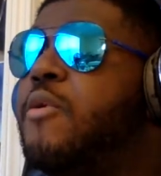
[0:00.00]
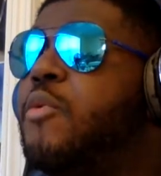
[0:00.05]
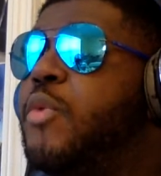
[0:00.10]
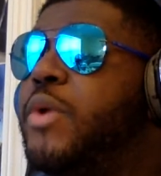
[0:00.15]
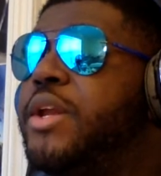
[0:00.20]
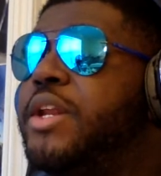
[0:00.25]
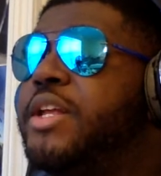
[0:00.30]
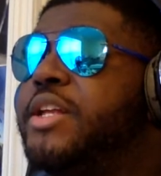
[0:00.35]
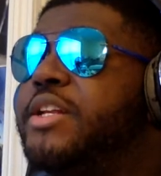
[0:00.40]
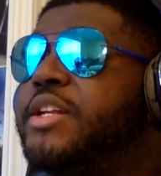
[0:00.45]

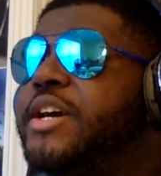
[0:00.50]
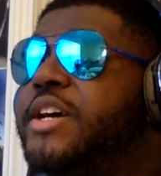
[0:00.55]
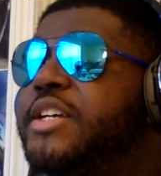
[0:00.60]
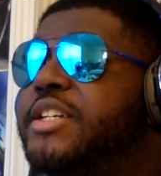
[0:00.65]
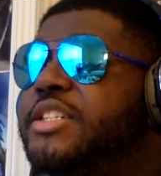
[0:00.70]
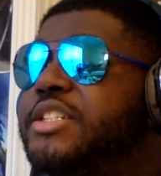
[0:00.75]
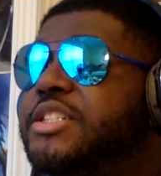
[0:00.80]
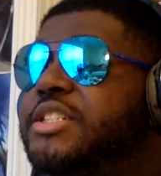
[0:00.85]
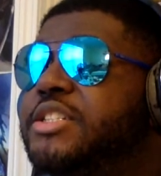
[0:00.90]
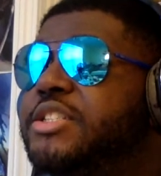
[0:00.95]
when he
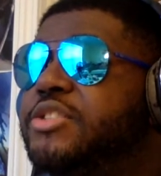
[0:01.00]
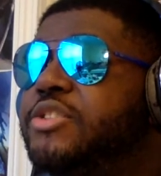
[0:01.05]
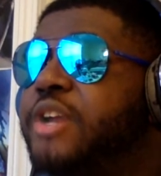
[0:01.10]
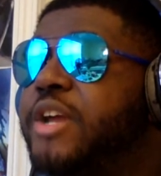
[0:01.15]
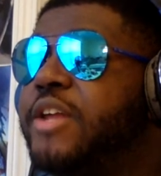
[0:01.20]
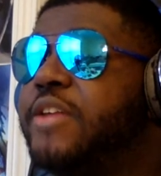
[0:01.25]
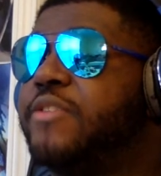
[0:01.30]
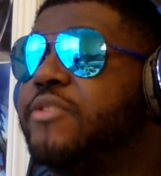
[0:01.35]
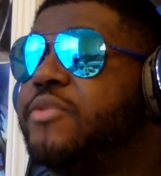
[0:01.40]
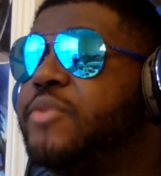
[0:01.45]
does
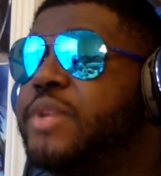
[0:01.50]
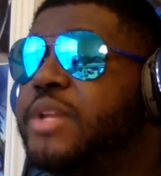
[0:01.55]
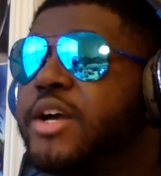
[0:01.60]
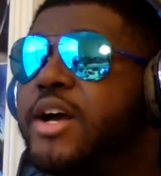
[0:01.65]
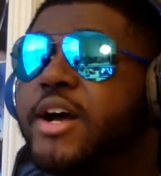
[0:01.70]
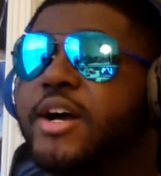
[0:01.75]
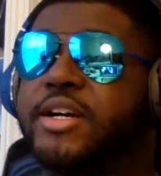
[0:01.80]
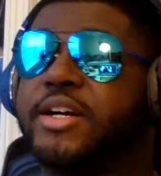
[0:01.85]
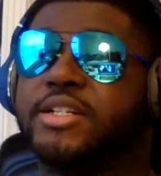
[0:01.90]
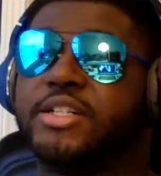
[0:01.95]
trans when he
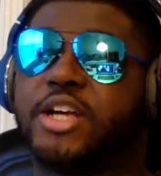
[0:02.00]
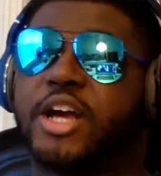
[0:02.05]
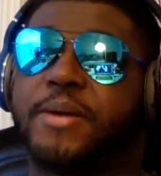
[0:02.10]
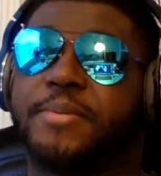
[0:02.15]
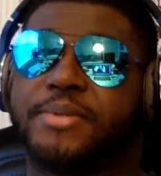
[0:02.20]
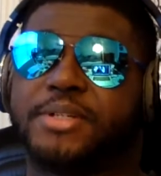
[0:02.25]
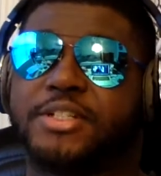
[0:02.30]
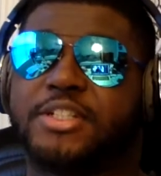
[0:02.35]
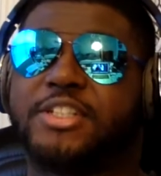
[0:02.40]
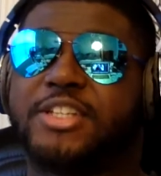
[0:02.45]
hugs the
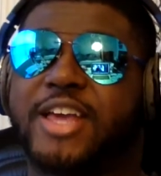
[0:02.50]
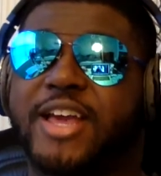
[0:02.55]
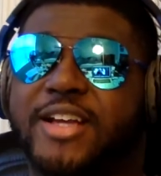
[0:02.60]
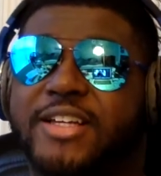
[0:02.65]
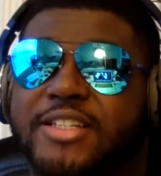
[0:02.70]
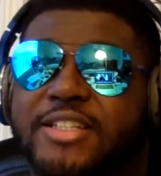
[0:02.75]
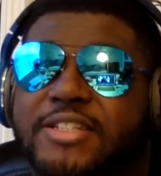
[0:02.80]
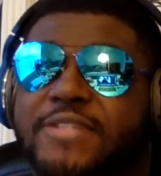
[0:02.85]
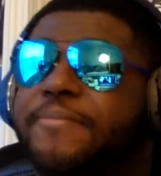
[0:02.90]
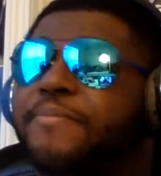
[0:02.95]
opposite
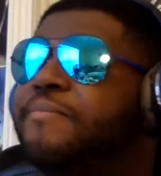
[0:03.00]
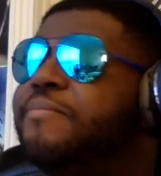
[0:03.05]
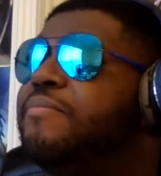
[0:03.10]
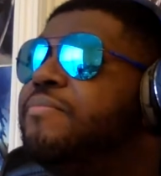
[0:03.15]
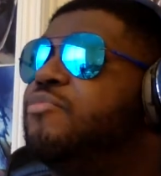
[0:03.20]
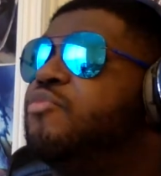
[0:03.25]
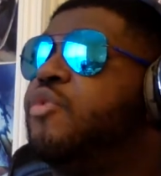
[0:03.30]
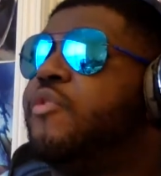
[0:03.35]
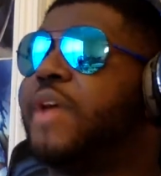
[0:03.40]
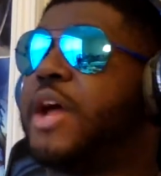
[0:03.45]
sex
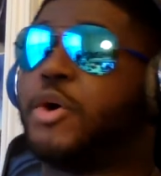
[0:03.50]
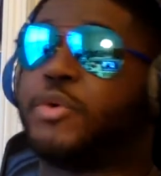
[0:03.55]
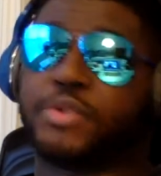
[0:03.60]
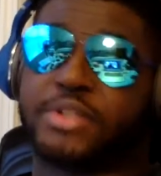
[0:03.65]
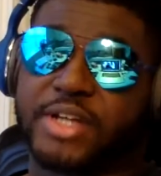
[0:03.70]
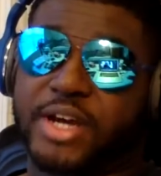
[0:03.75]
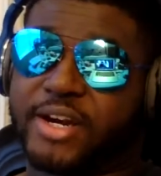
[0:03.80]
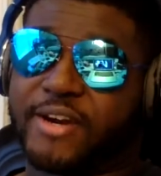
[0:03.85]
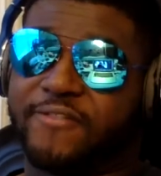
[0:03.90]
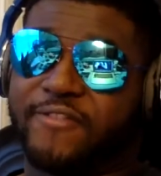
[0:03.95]
like
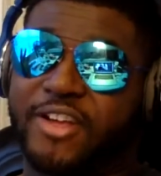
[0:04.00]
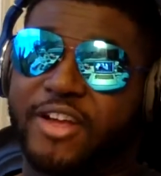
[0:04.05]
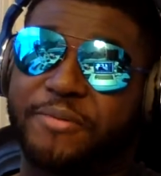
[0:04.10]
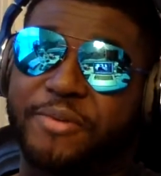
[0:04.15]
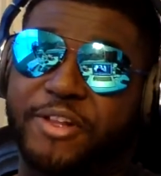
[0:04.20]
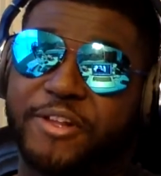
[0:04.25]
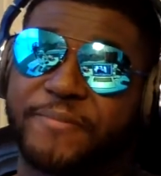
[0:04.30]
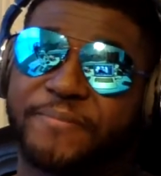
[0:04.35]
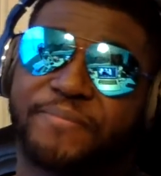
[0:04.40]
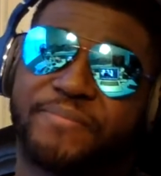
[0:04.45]
outside the
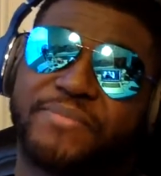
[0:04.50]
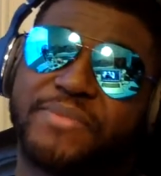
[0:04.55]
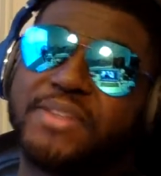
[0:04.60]
family.